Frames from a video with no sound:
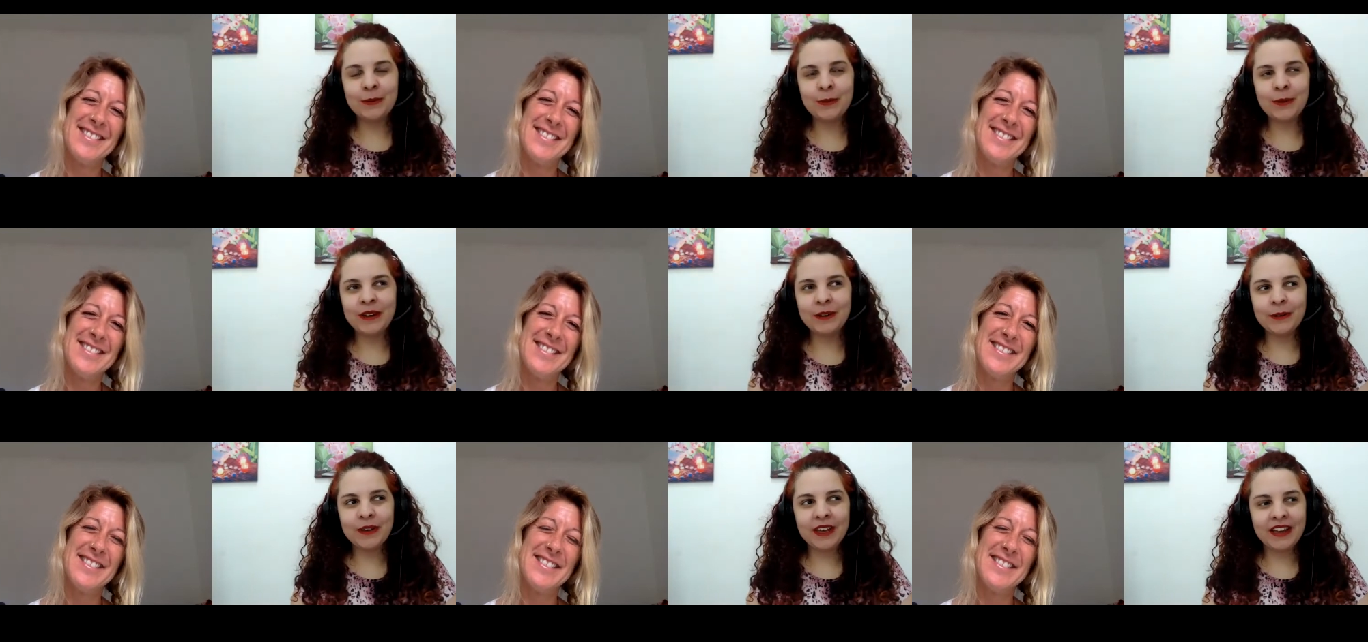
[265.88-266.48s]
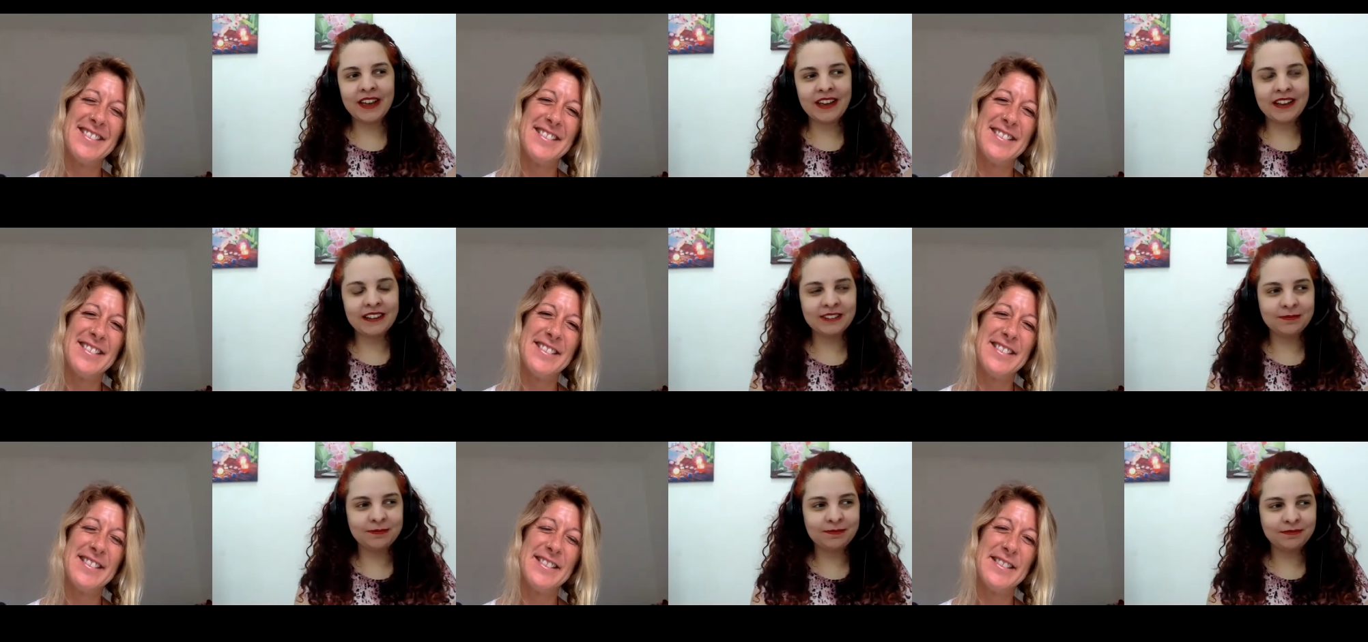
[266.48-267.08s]
Speaker 1: when you can,
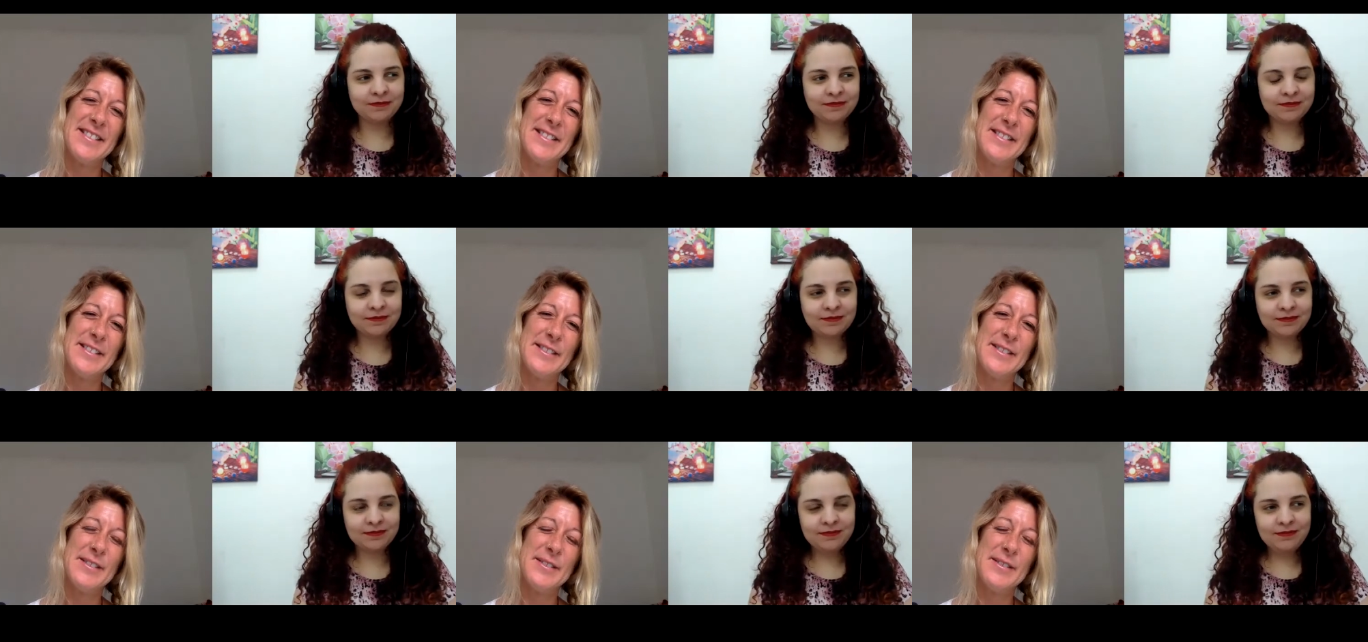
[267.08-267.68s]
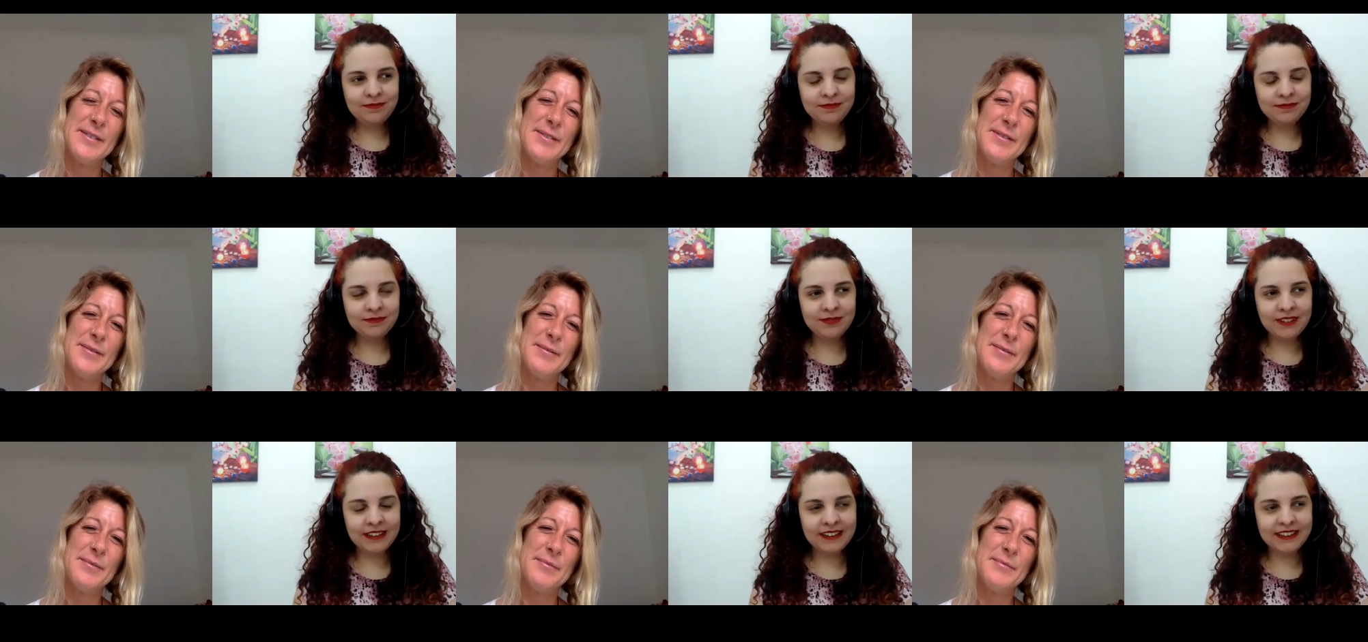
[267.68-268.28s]

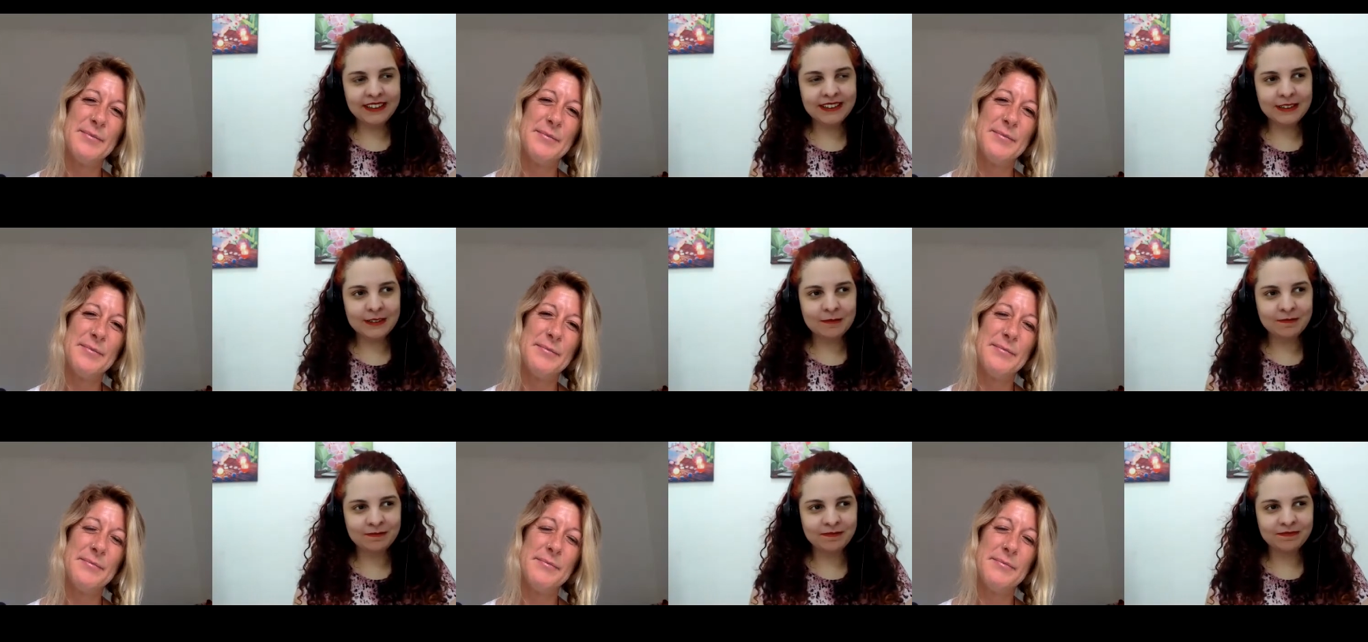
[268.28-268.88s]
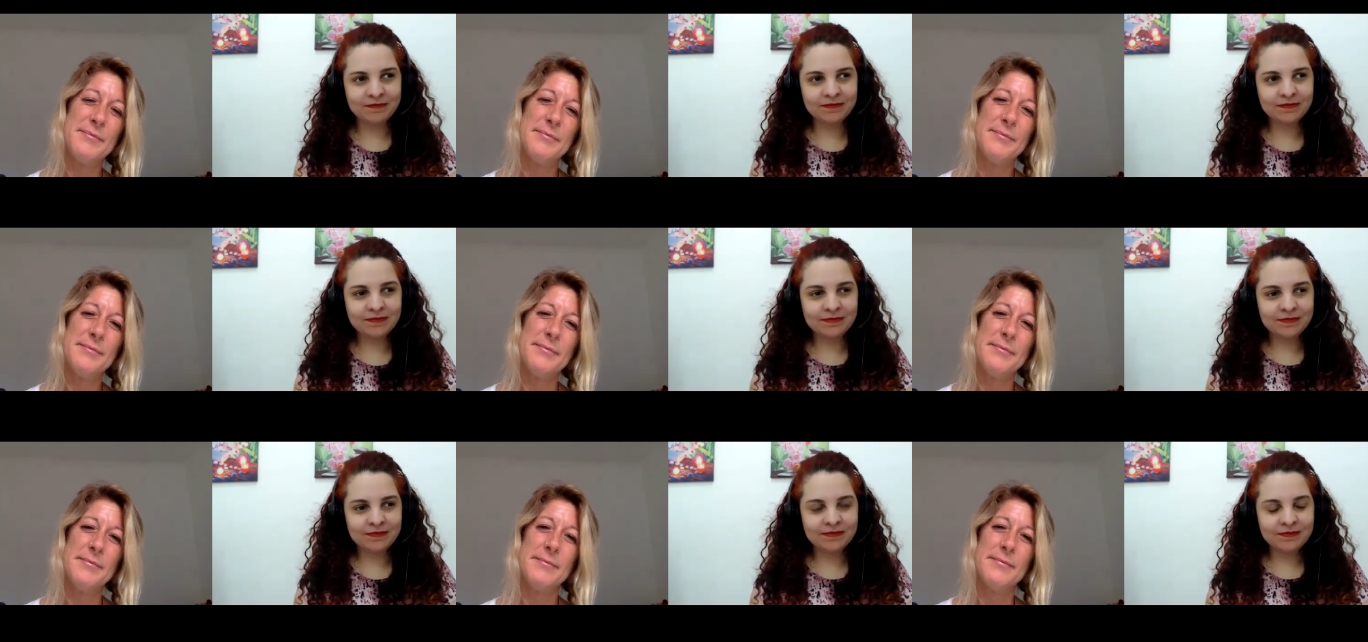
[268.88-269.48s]
like, um,
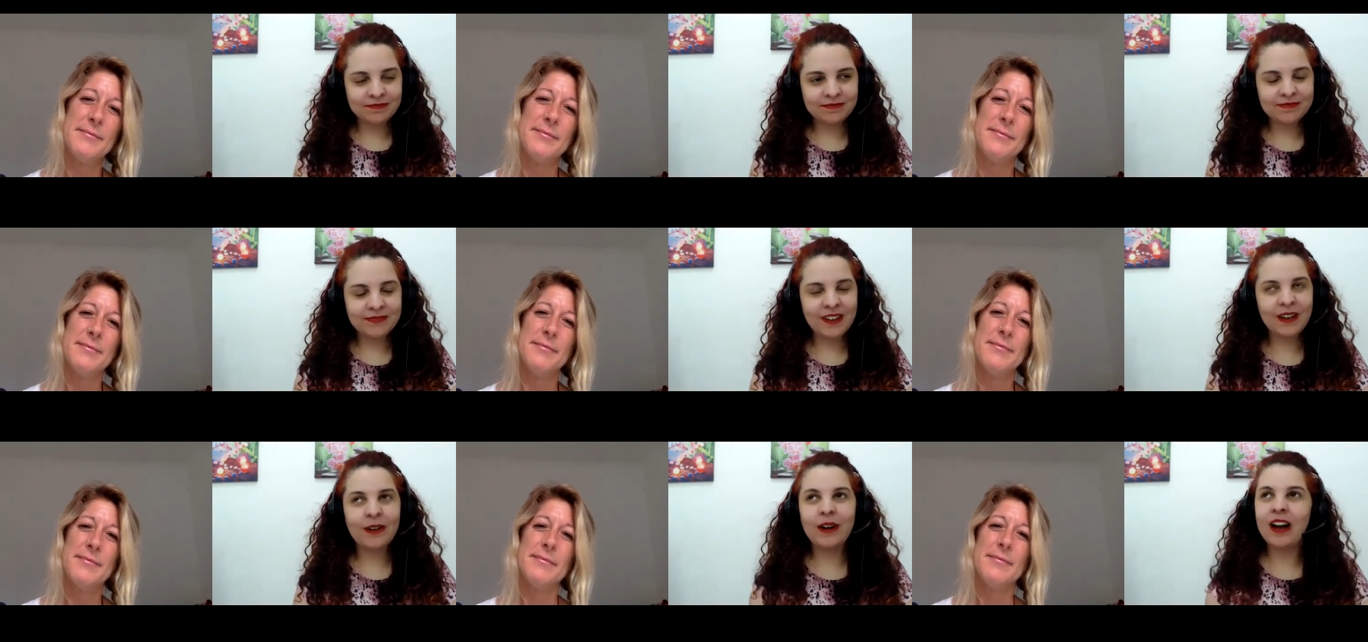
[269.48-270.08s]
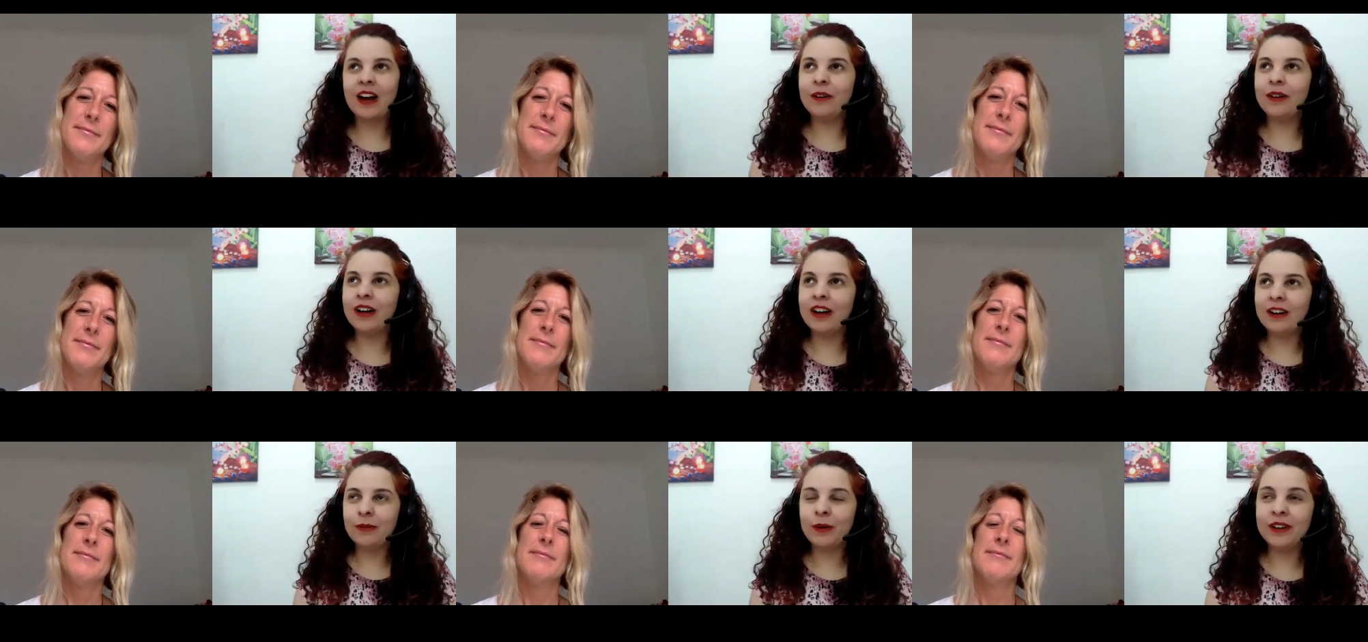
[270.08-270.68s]
how, how,
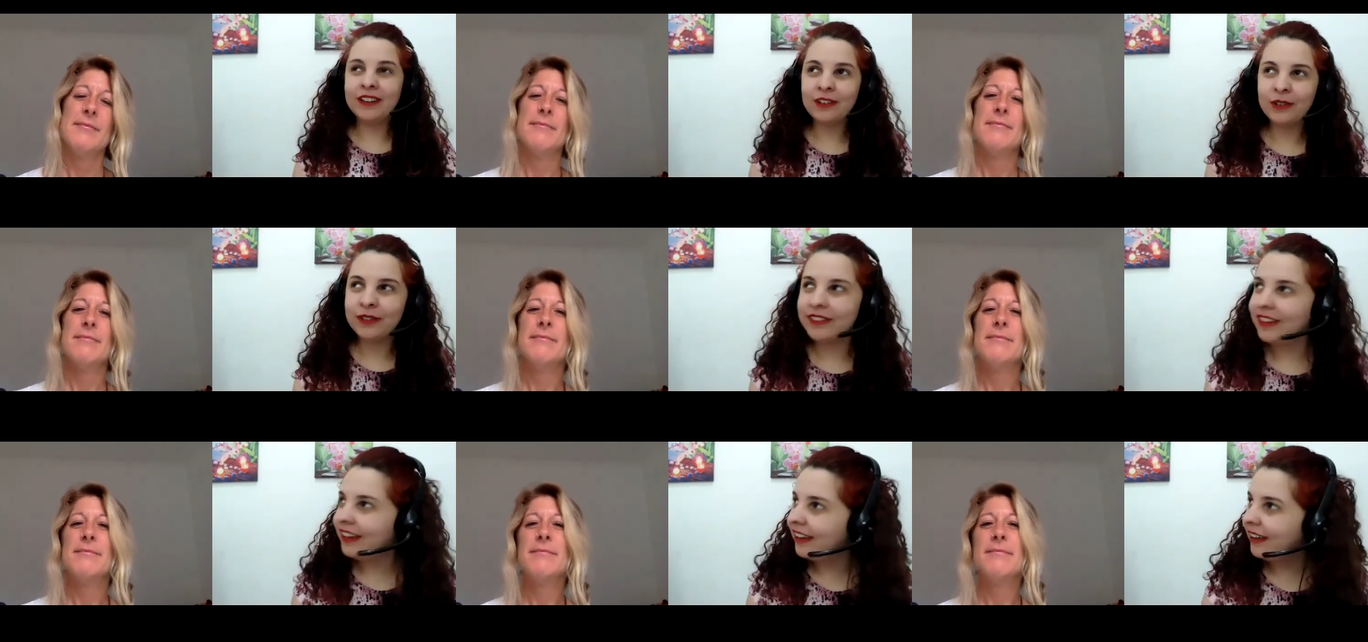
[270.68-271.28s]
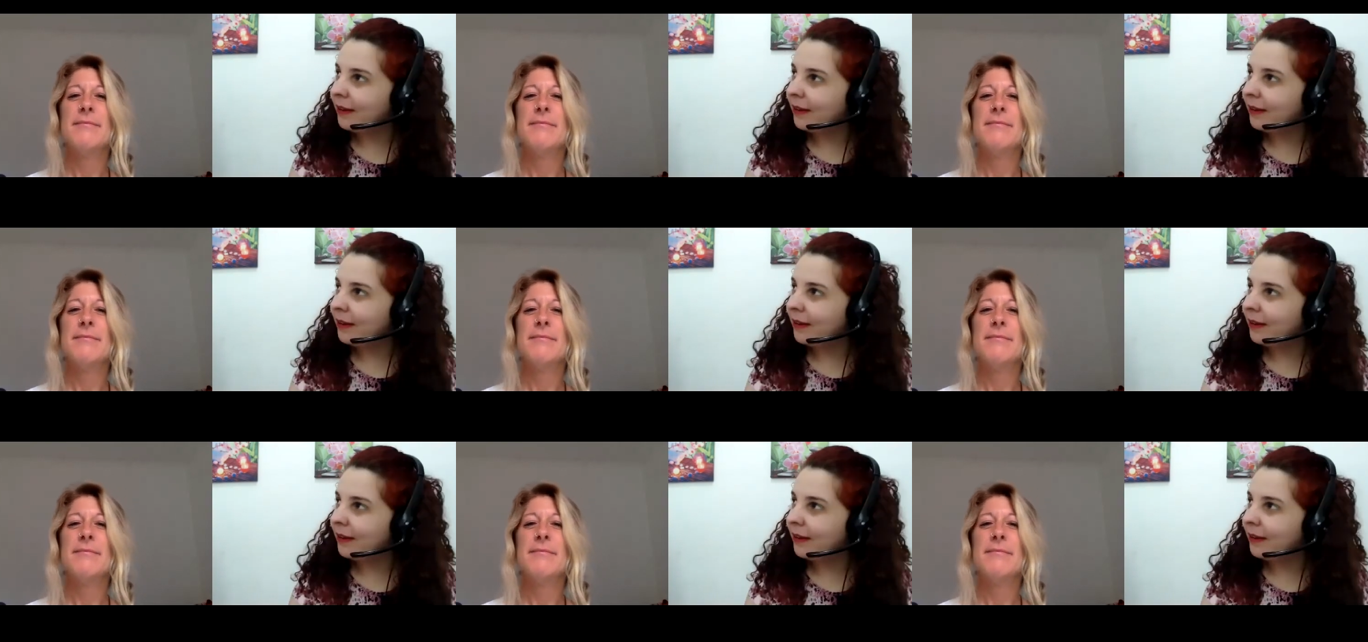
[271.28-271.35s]
what did you say